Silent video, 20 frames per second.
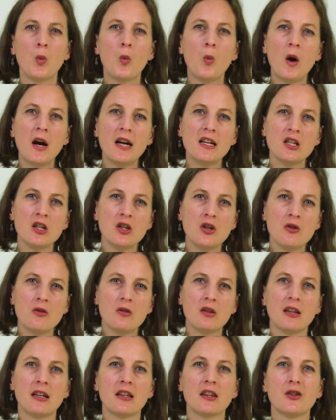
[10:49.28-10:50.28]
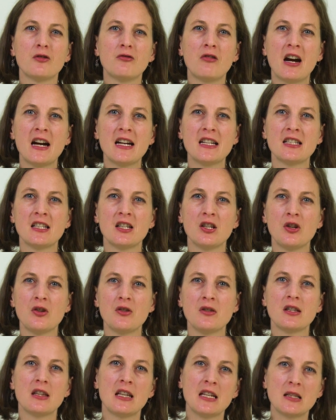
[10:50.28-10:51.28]
Why do you think the writer
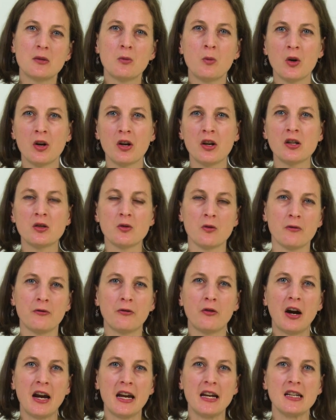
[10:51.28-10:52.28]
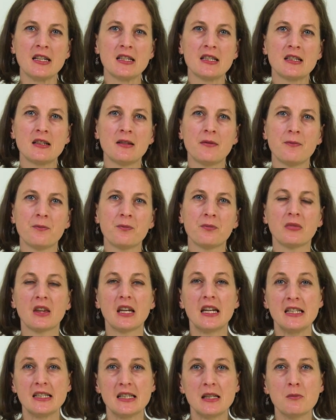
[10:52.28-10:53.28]
used this word or phrase?
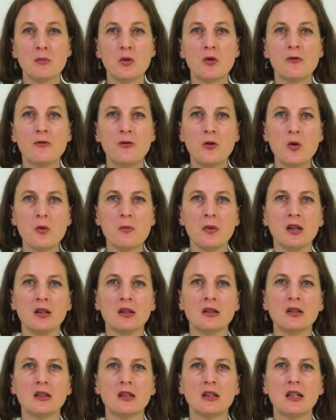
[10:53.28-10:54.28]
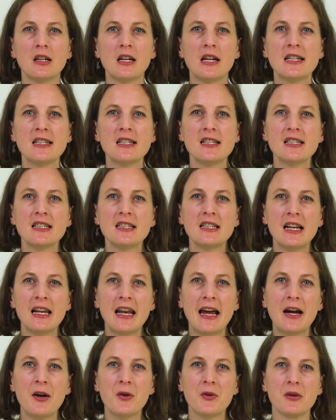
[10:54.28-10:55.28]
Is it more formal? Does it
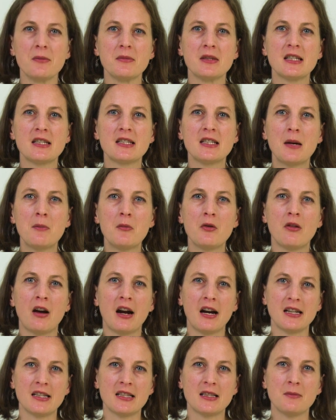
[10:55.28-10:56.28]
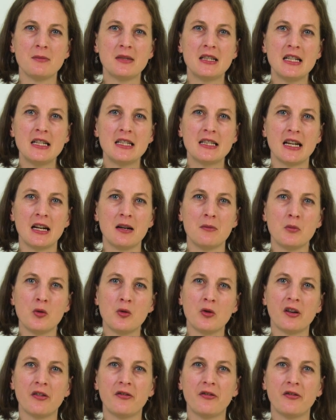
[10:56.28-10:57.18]
allow them to summarize some detail more